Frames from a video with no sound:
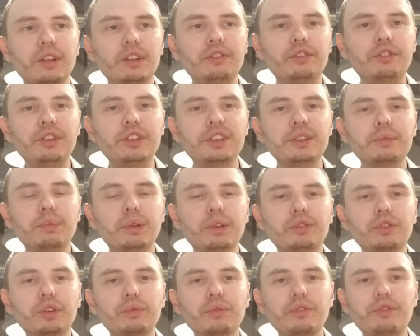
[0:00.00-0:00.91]
feasible
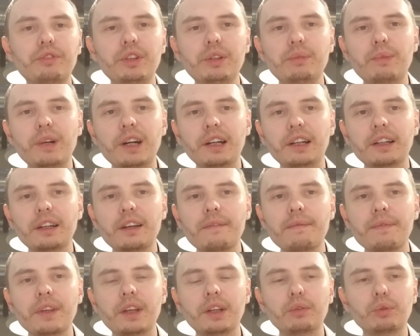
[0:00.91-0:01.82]
from the feedback
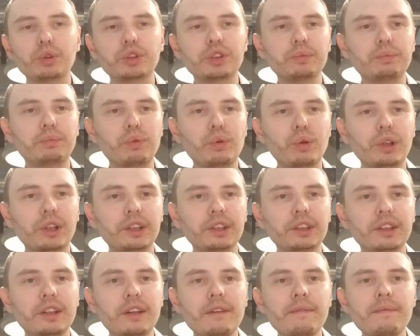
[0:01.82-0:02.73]
and what's
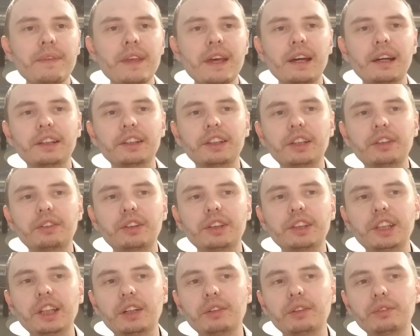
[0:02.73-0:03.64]
important, and then
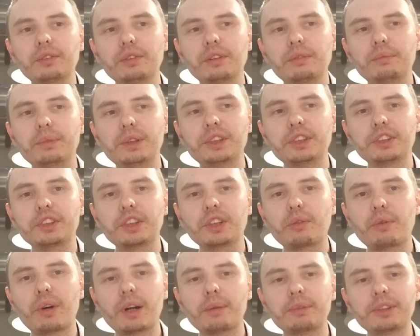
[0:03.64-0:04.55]
write down business
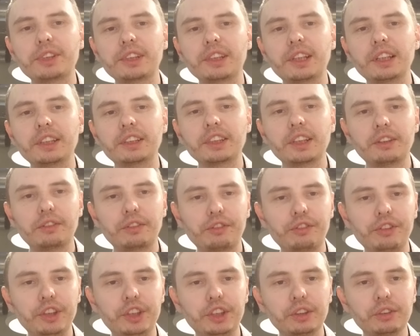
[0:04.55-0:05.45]
requirements against every
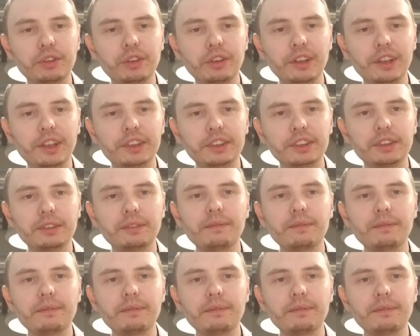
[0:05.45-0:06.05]
feature in the list.